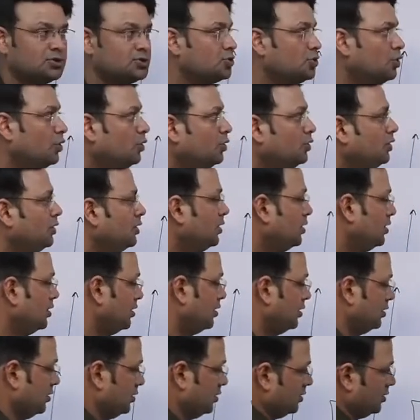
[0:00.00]
So
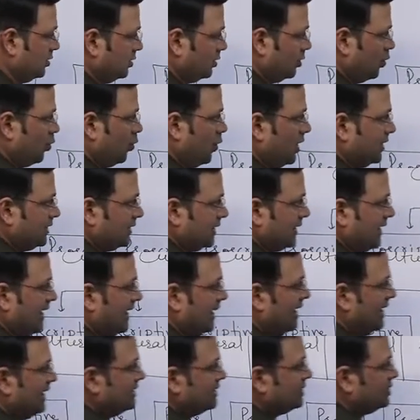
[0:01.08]
what
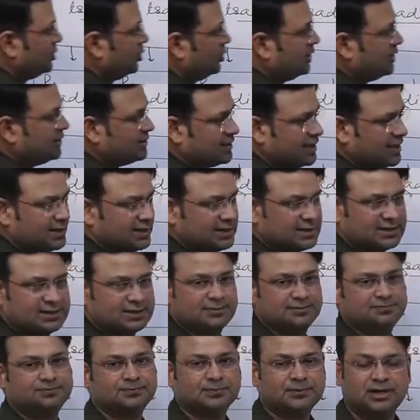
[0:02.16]
alliance theory
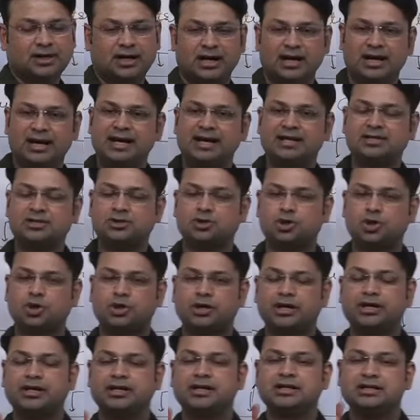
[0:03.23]
says? Alliance
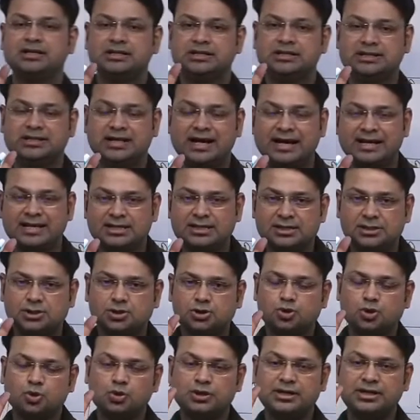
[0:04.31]
theory
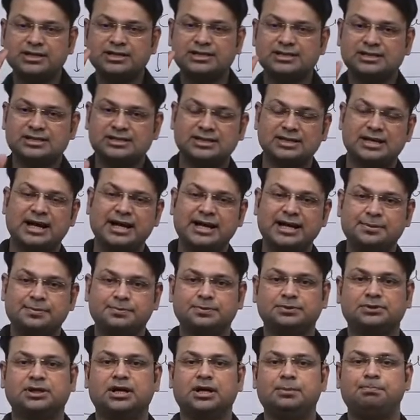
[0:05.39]
tries to
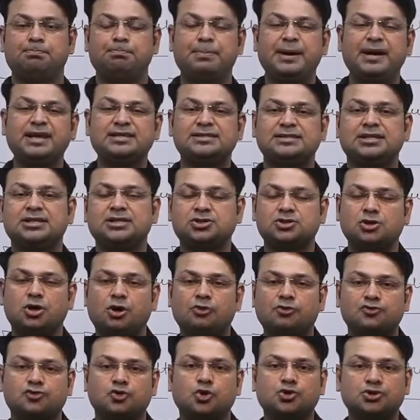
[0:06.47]
describe the basis
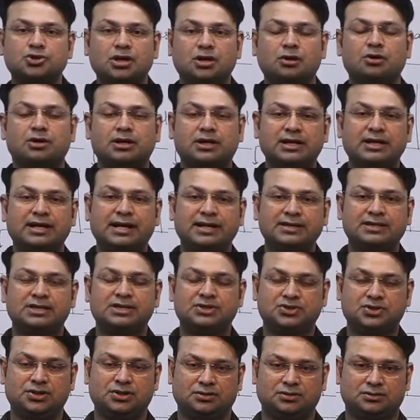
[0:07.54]
of social
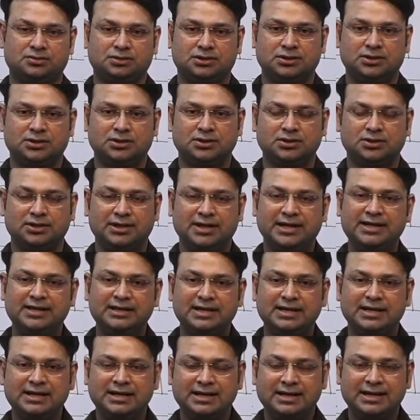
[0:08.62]
organization, right?
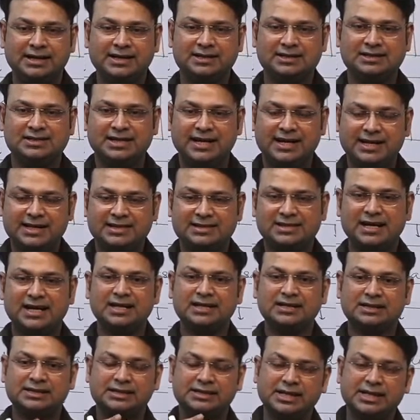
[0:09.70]
It says
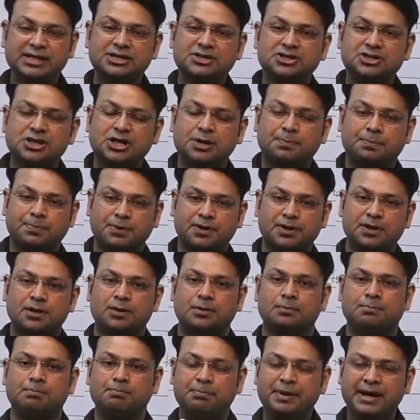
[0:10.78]
that kinship
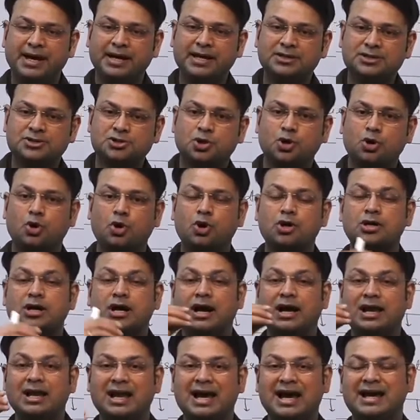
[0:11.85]
based on
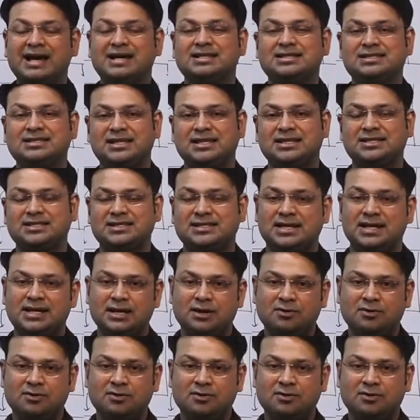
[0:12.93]
alliances